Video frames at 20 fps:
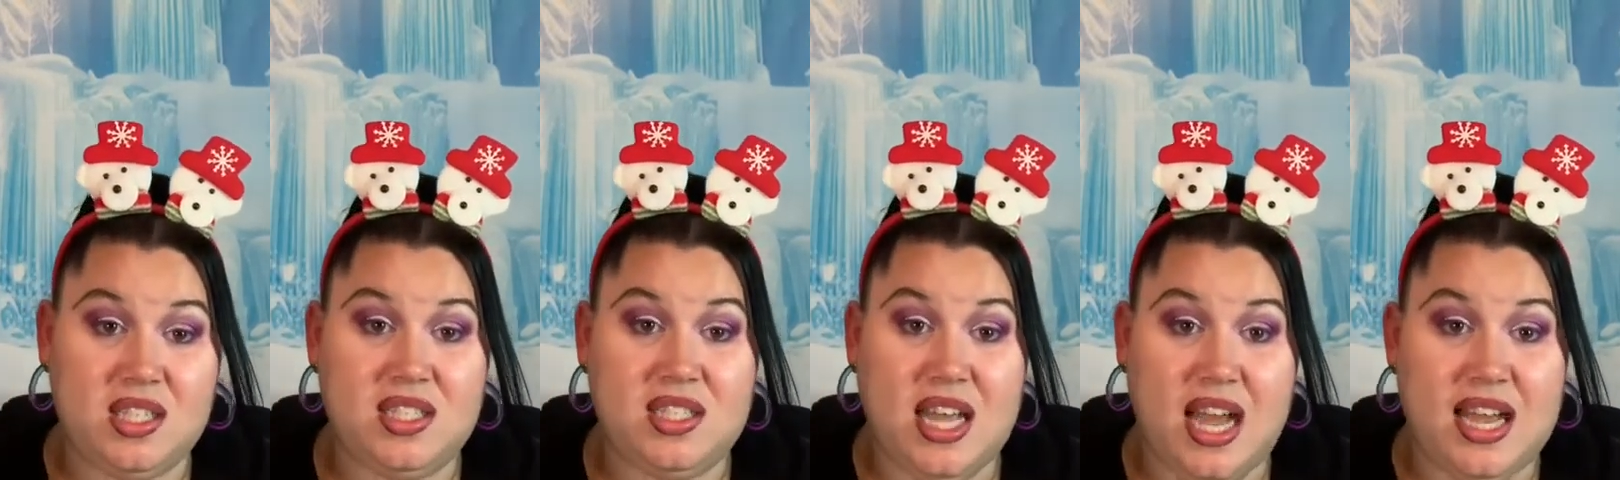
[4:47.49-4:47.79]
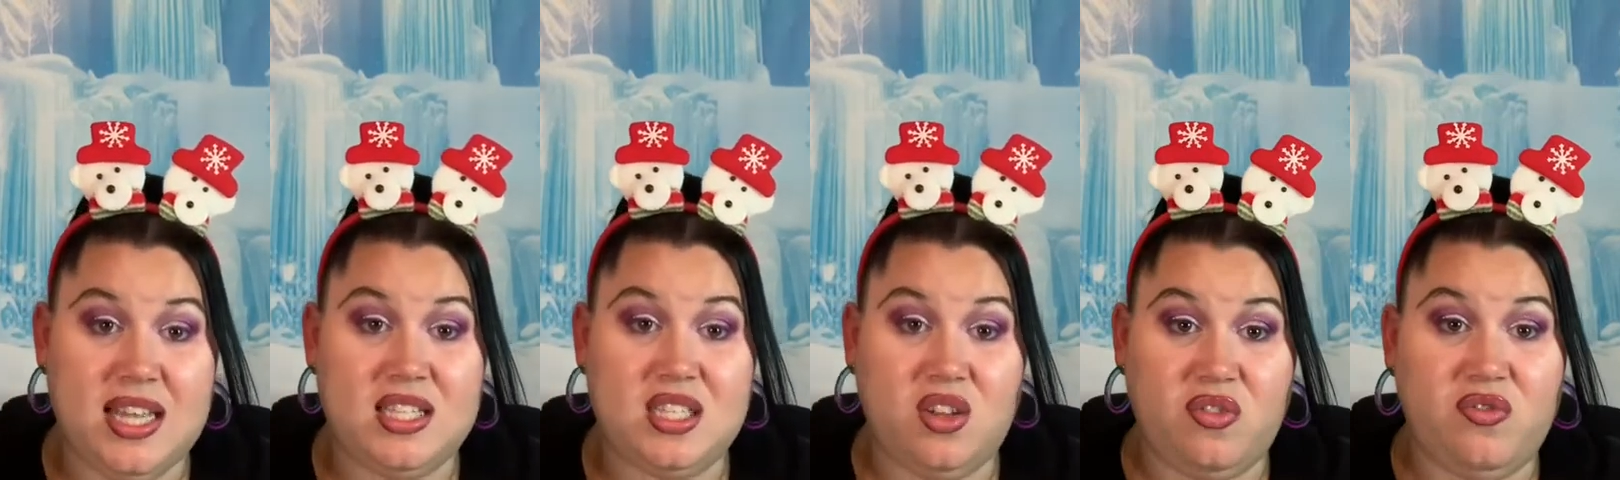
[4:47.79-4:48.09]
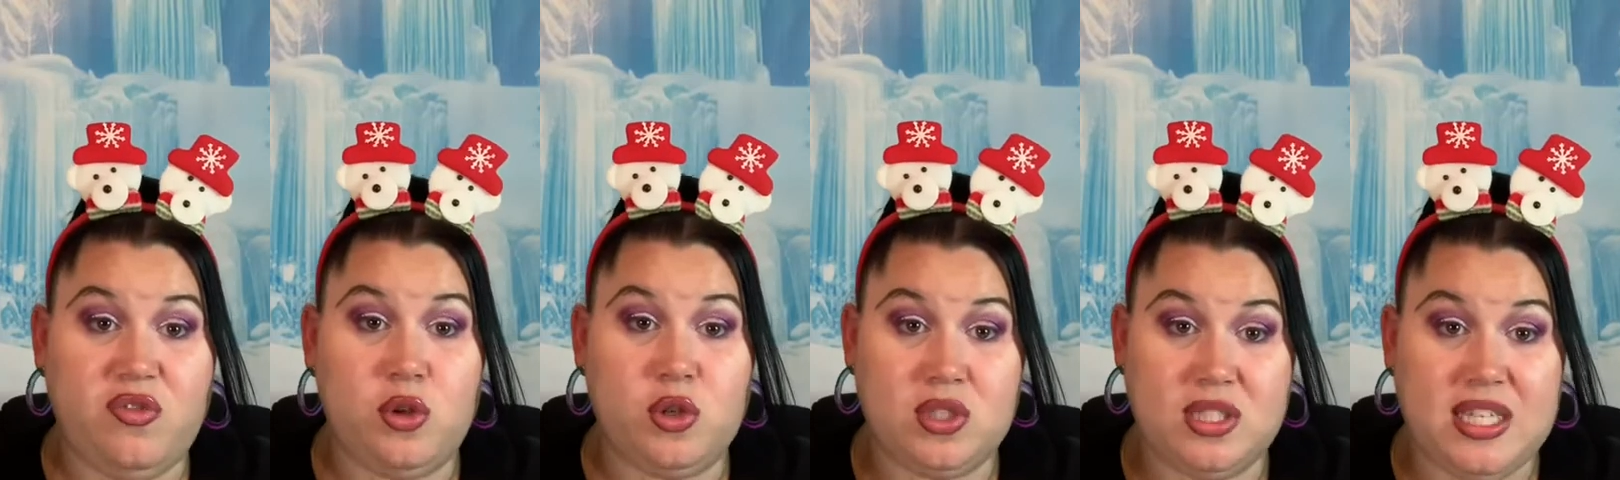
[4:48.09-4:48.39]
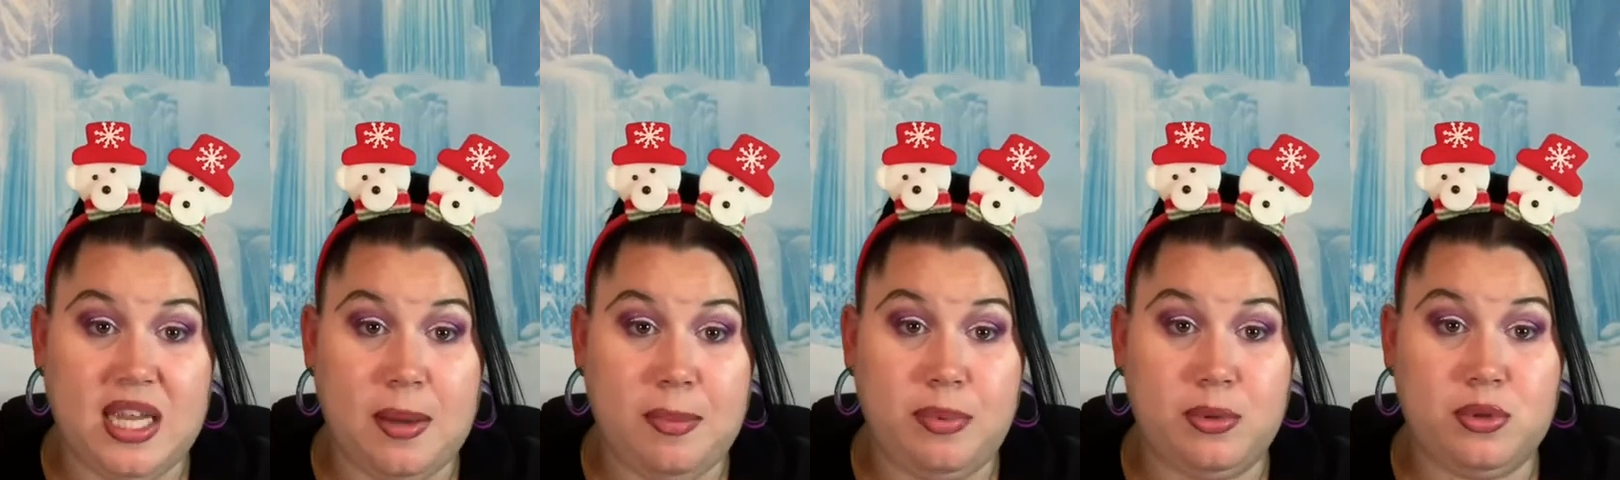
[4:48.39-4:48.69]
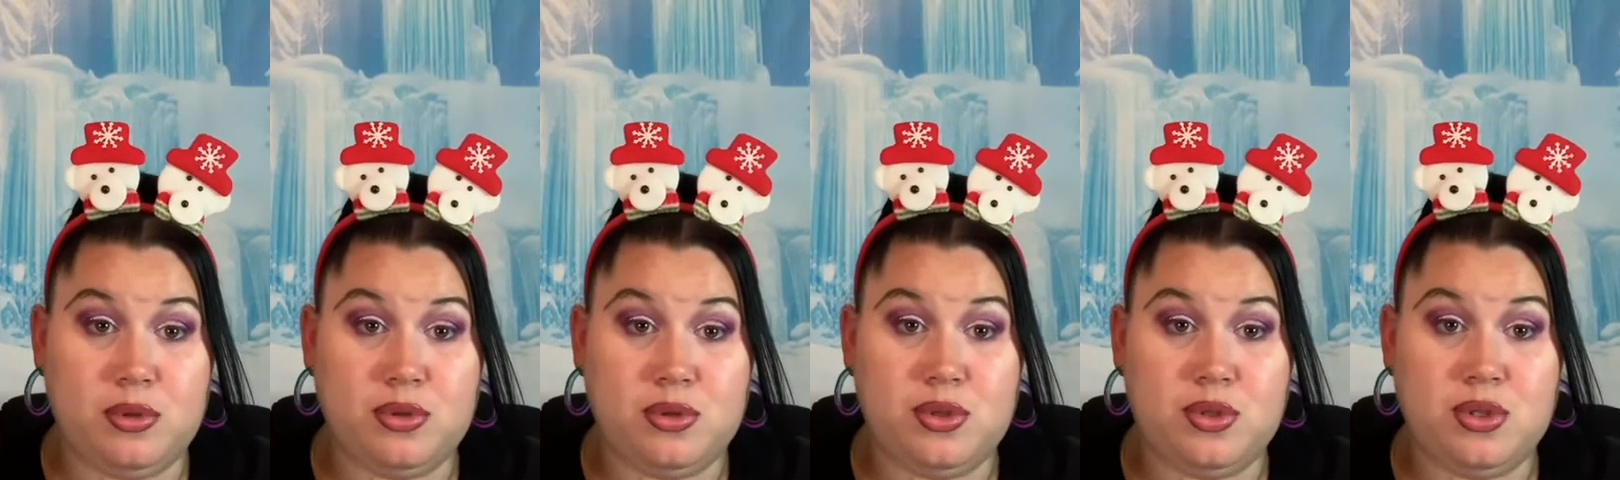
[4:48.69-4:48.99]
size full
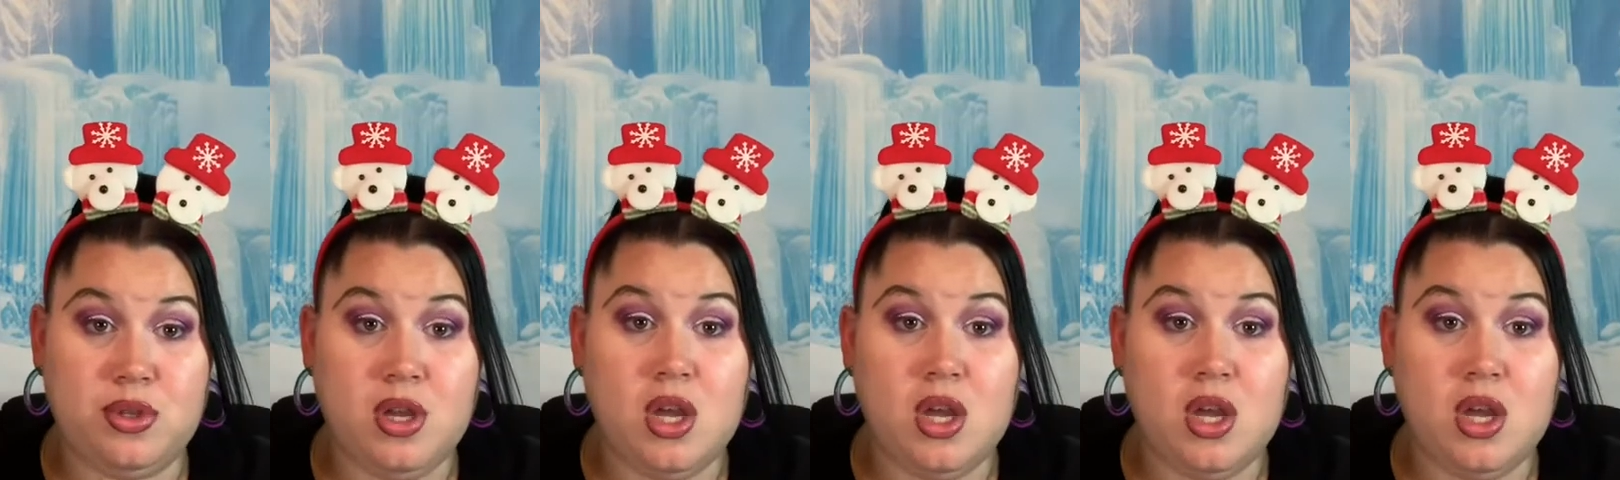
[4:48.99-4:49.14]
samples.